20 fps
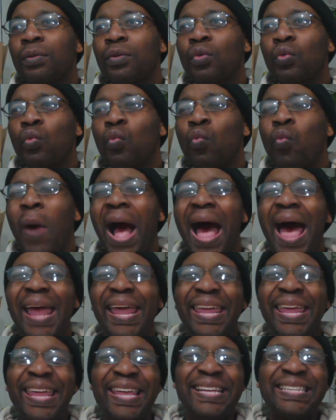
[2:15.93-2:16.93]

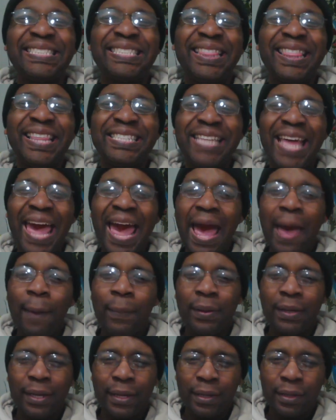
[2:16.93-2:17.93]
why is this
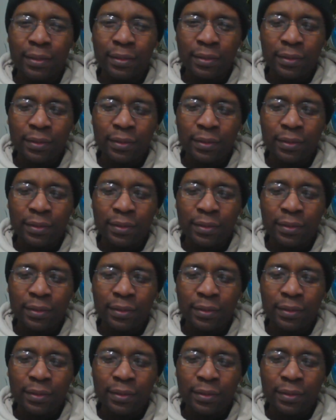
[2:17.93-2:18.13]
happening?